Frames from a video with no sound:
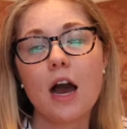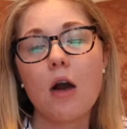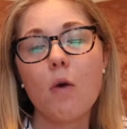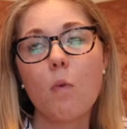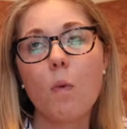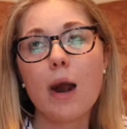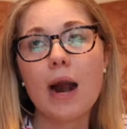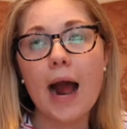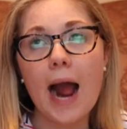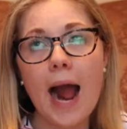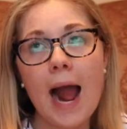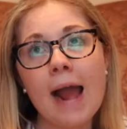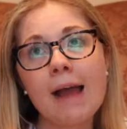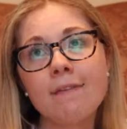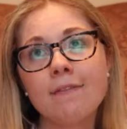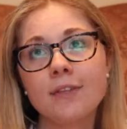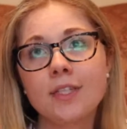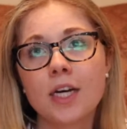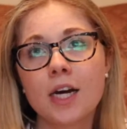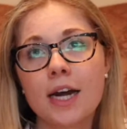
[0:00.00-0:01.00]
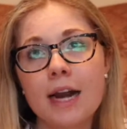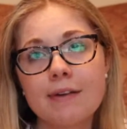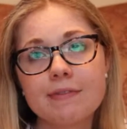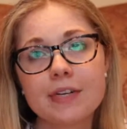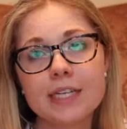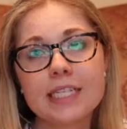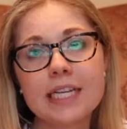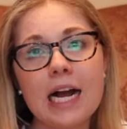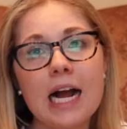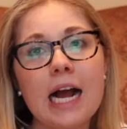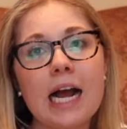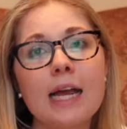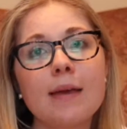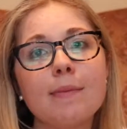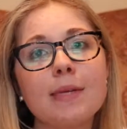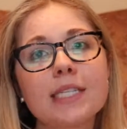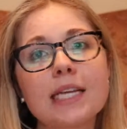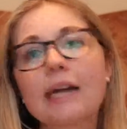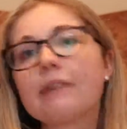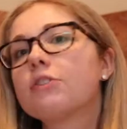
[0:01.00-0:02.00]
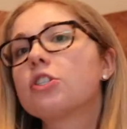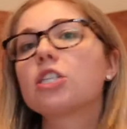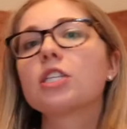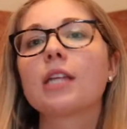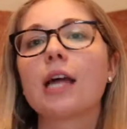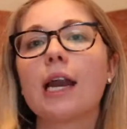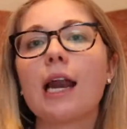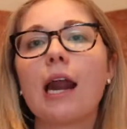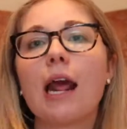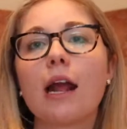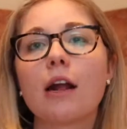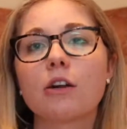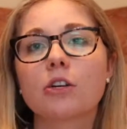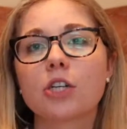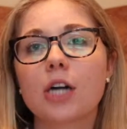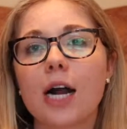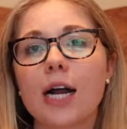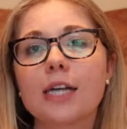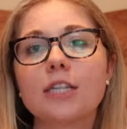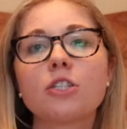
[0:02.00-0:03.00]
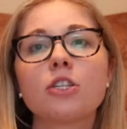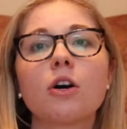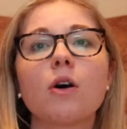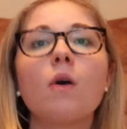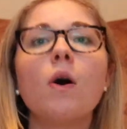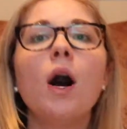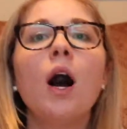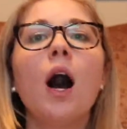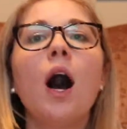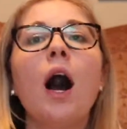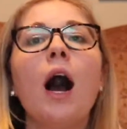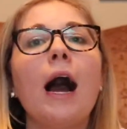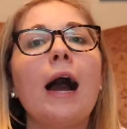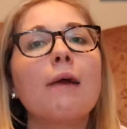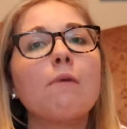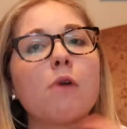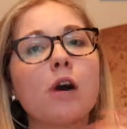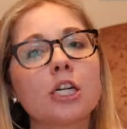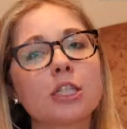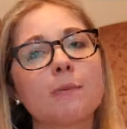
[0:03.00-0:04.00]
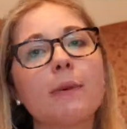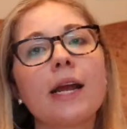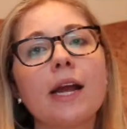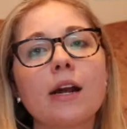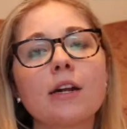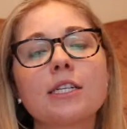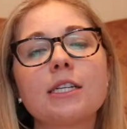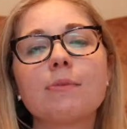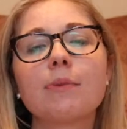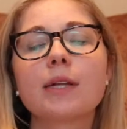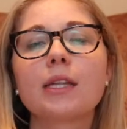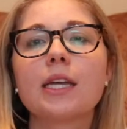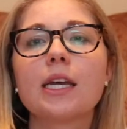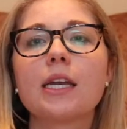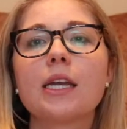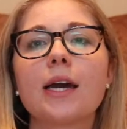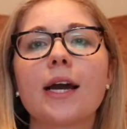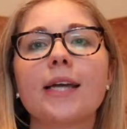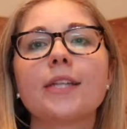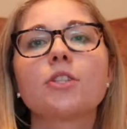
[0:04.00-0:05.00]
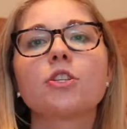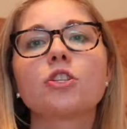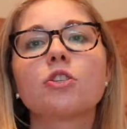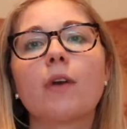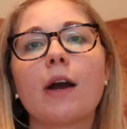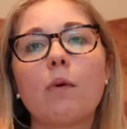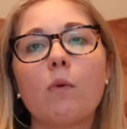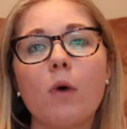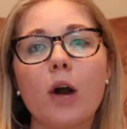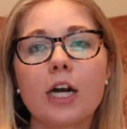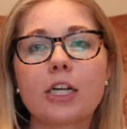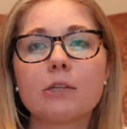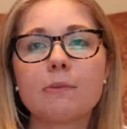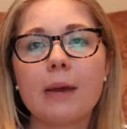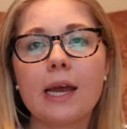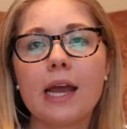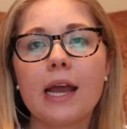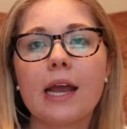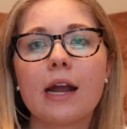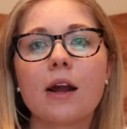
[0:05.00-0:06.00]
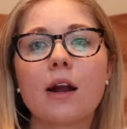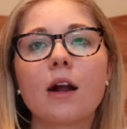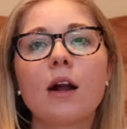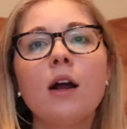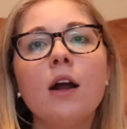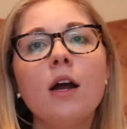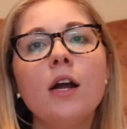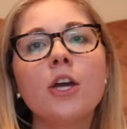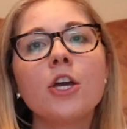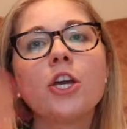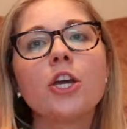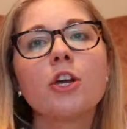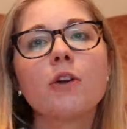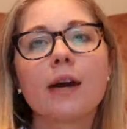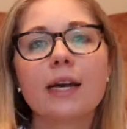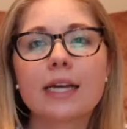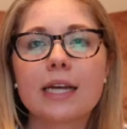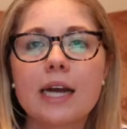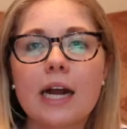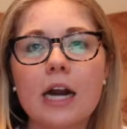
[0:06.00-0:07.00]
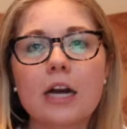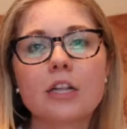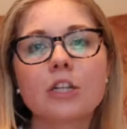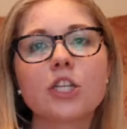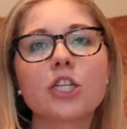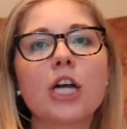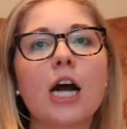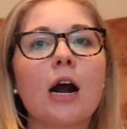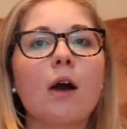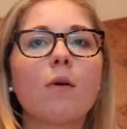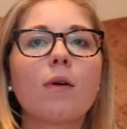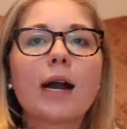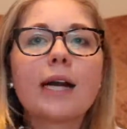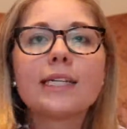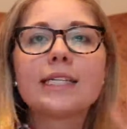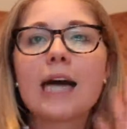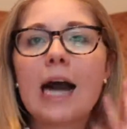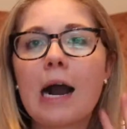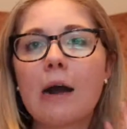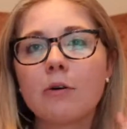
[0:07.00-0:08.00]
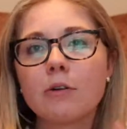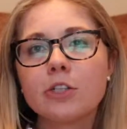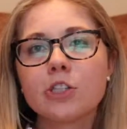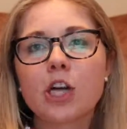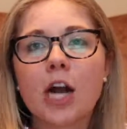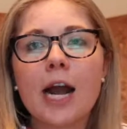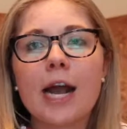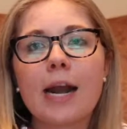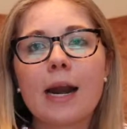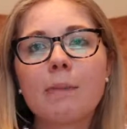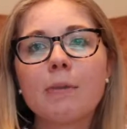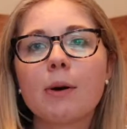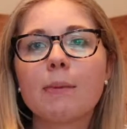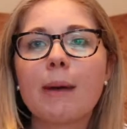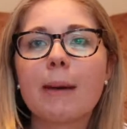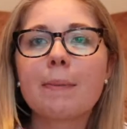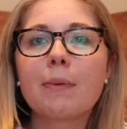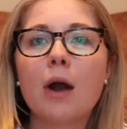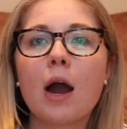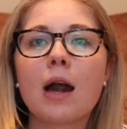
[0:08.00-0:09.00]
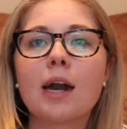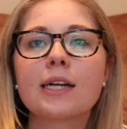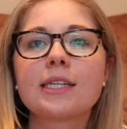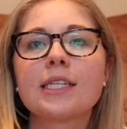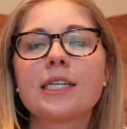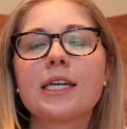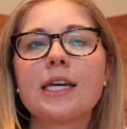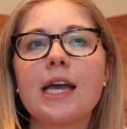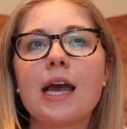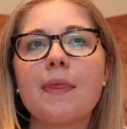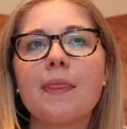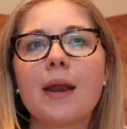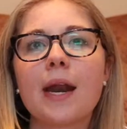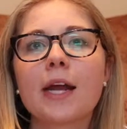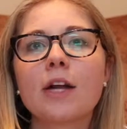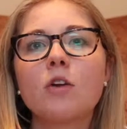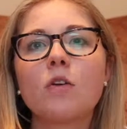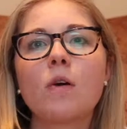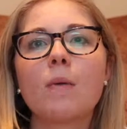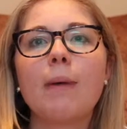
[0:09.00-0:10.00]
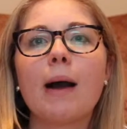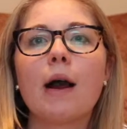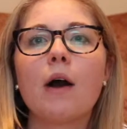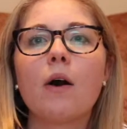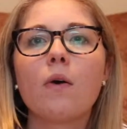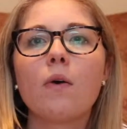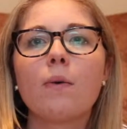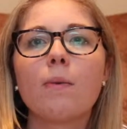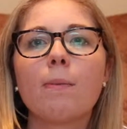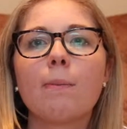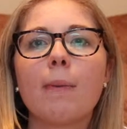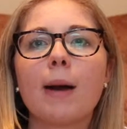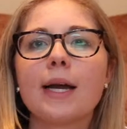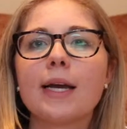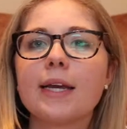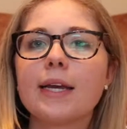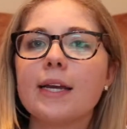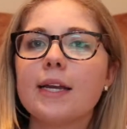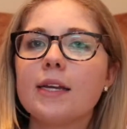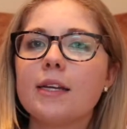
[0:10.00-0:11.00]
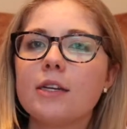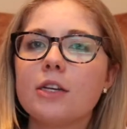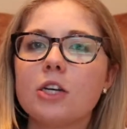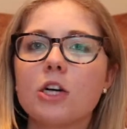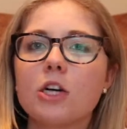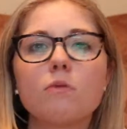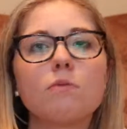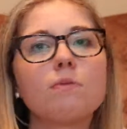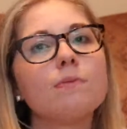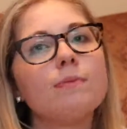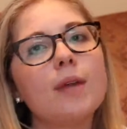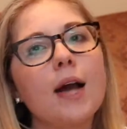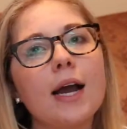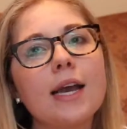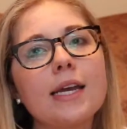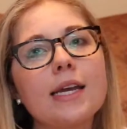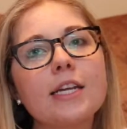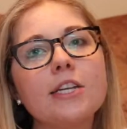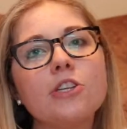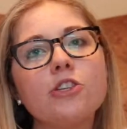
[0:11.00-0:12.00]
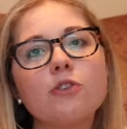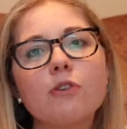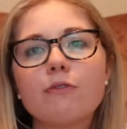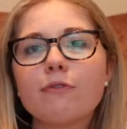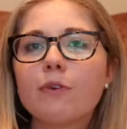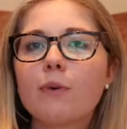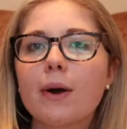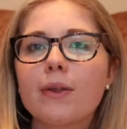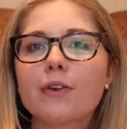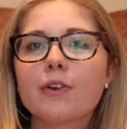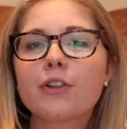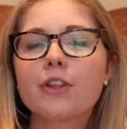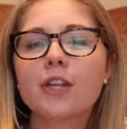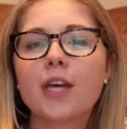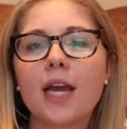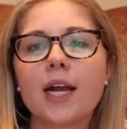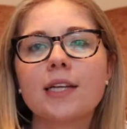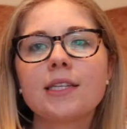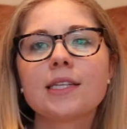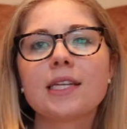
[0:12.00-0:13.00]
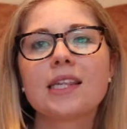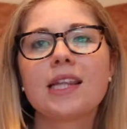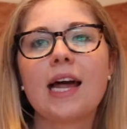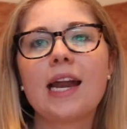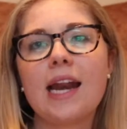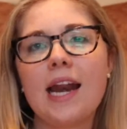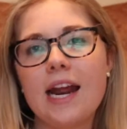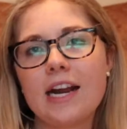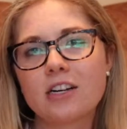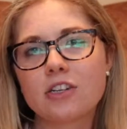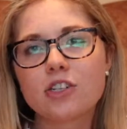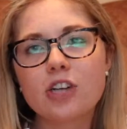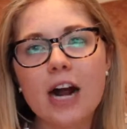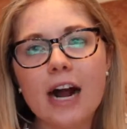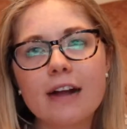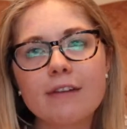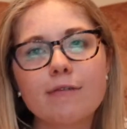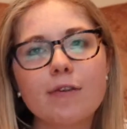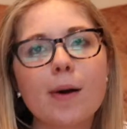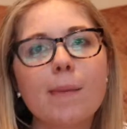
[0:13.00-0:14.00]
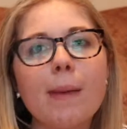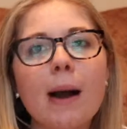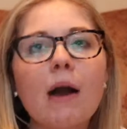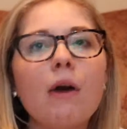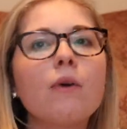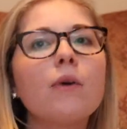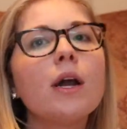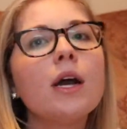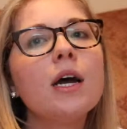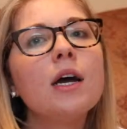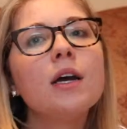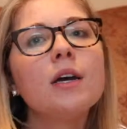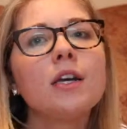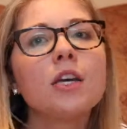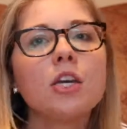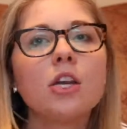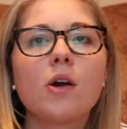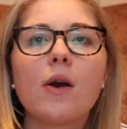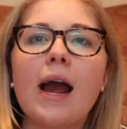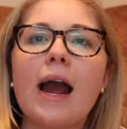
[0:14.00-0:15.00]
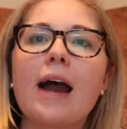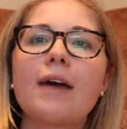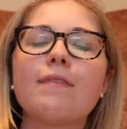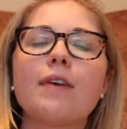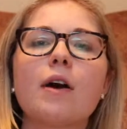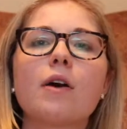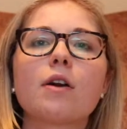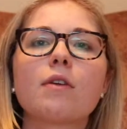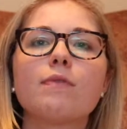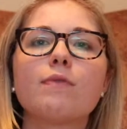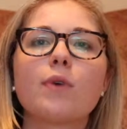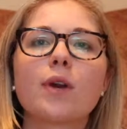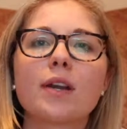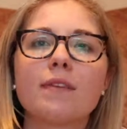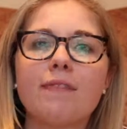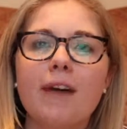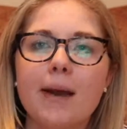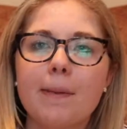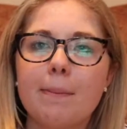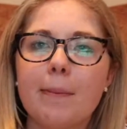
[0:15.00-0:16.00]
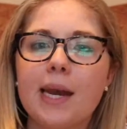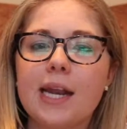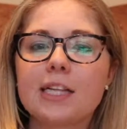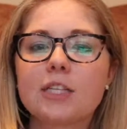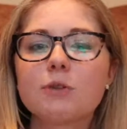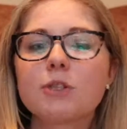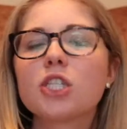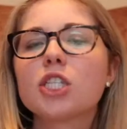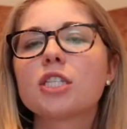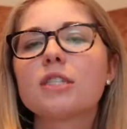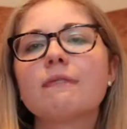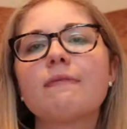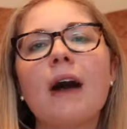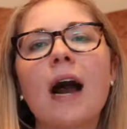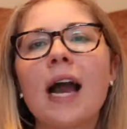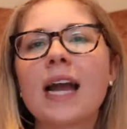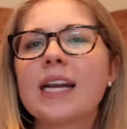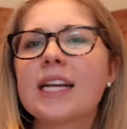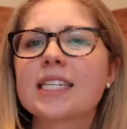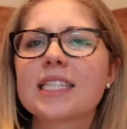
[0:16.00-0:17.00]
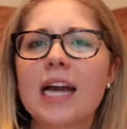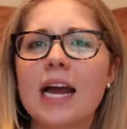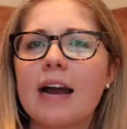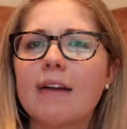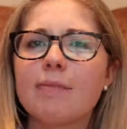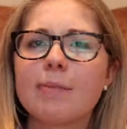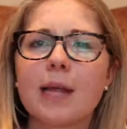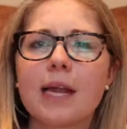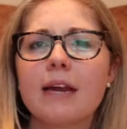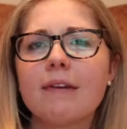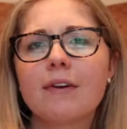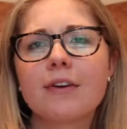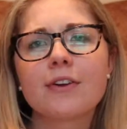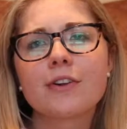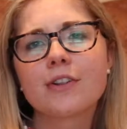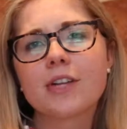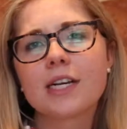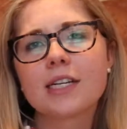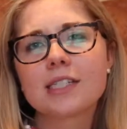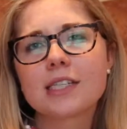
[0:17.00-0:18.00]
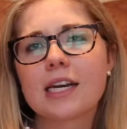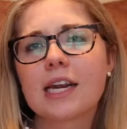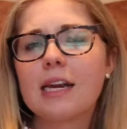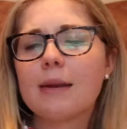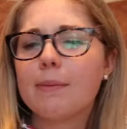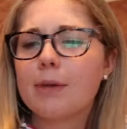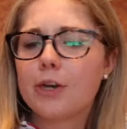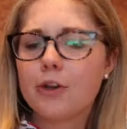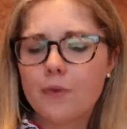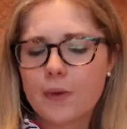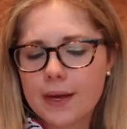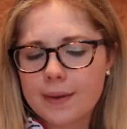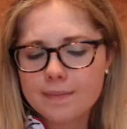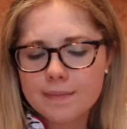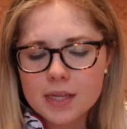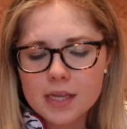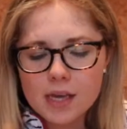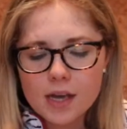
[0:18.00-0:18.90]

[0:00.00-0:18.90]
What I've done every time is I've just let it air dry. So I wash my hair typically at night. So I wash my hair, I get out of the shower, I towel dry it, I put my product in it, and then I go about my, night and do a few other things and let it air dry for about, half hour to 45 minutes, which is fine because I have plenty of other things I need to be doing.